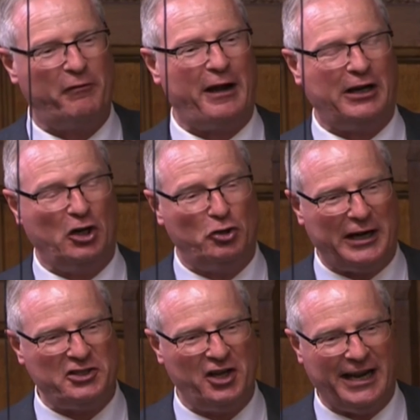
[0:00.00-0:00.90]
honourable friend
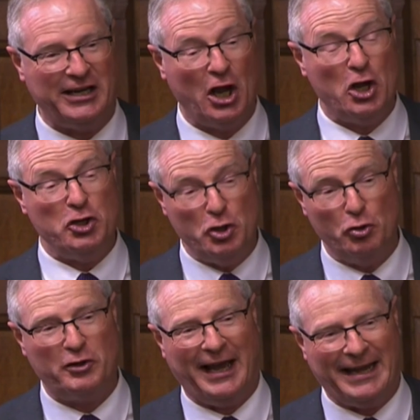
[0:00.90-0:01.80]
congratulate
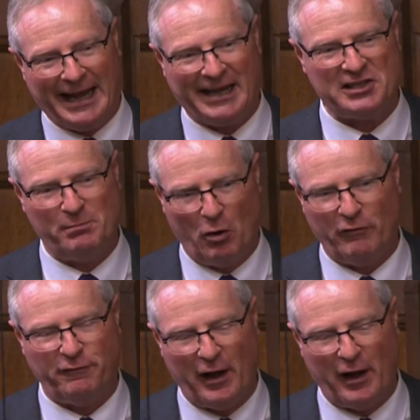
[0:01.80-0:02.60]
UK Export